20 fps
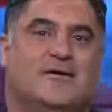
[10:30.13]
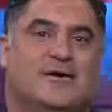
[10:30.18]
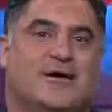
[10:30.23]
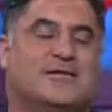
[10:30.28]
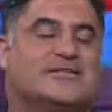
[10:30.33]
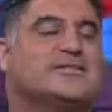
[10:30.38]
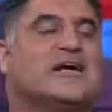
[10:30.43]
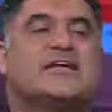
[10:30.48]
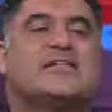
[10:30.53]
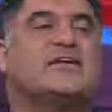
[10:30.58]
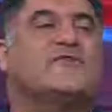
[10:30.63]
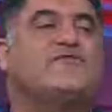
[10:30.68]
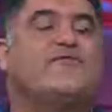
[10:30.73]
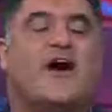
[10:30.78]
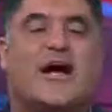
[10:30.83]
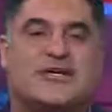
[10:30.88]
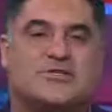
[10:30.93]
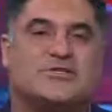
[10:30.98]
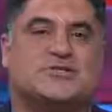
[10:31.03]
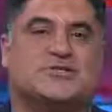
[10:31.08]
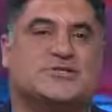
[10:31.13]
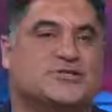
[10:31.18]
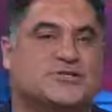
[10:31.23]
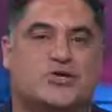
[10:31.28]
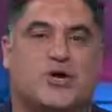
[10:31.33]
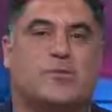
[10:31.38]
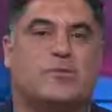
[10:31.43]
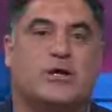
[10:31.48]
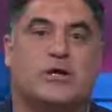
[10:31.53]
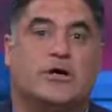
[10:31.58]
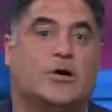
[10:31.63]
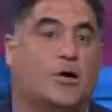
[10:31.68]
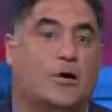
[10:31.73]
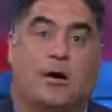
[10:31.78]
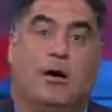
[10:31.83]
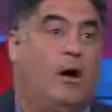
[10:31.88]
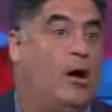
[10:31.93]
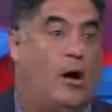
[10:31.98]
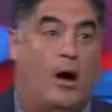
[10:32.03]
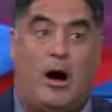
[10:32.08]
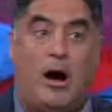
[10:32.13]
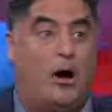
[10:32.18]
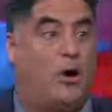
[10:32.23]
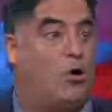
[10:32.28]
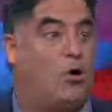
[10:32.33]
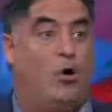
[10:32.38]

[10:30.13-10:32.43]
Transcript: It's like the fascists in Germany going, oh,